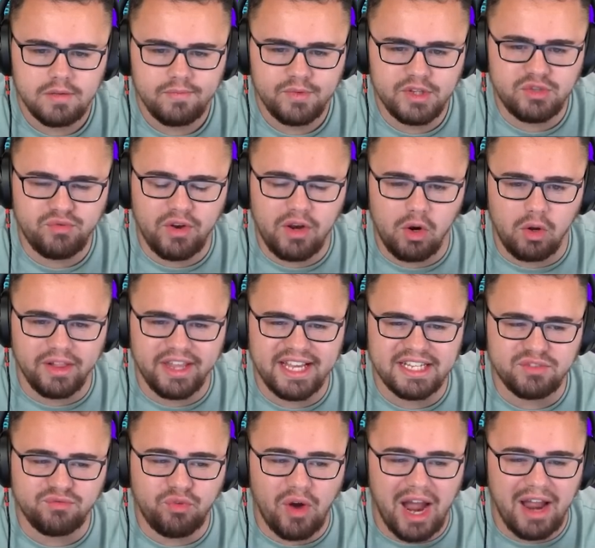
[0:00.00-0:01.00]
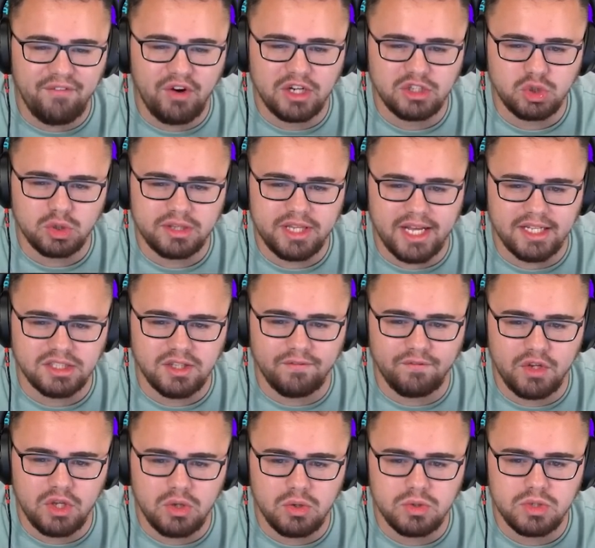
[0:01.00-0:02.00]
This video only has 500,000
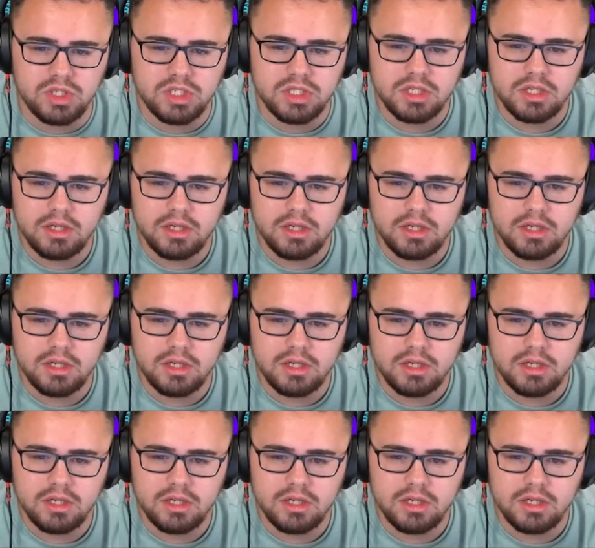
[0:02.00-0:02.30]
views.